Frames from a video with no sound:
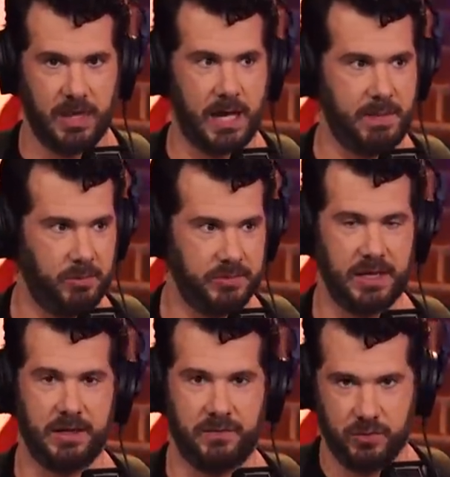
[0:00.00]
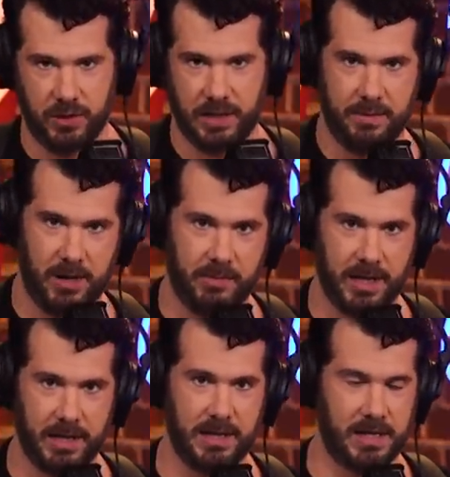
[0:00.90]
A lot of people will say, if you look at Abraham Lincoln,